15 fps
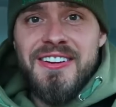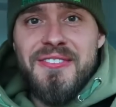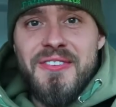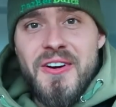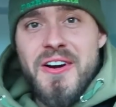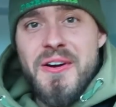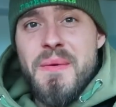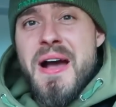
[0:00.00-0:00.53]

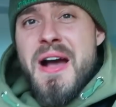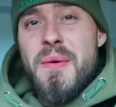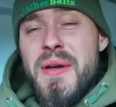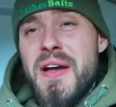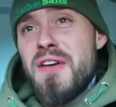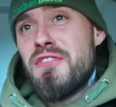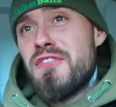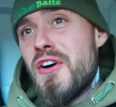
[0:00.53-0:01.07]
Right, well,
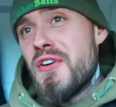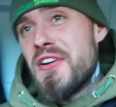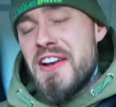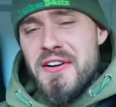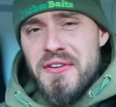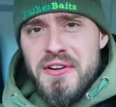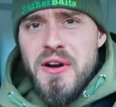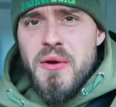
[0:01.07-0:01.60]
we are
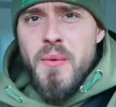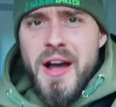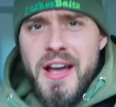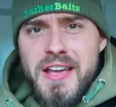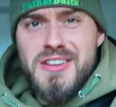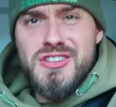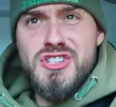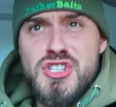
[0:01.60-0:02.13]
finally on our
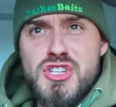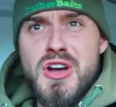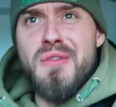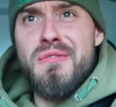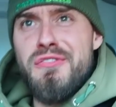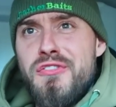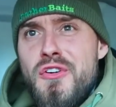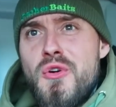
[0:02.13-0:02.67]
way. It's just
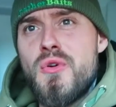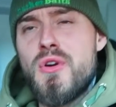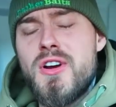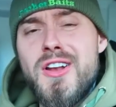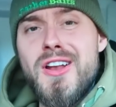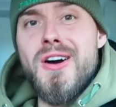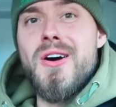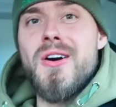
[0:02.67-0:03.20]
gone 4
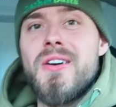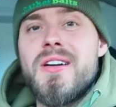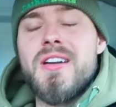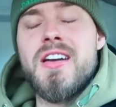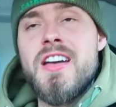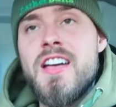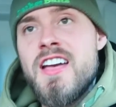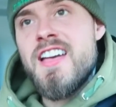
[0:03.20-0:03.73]
o'clock
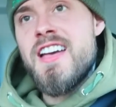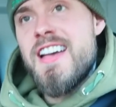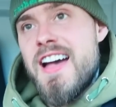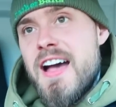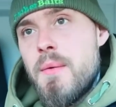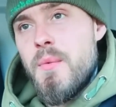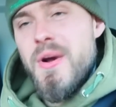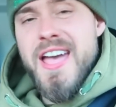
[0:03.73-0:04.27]

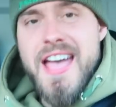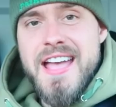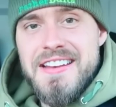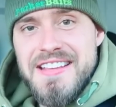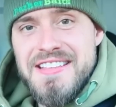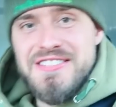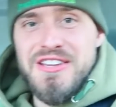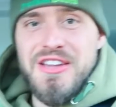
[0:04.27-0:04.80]
and we're
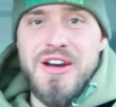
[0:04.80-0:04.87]
heading to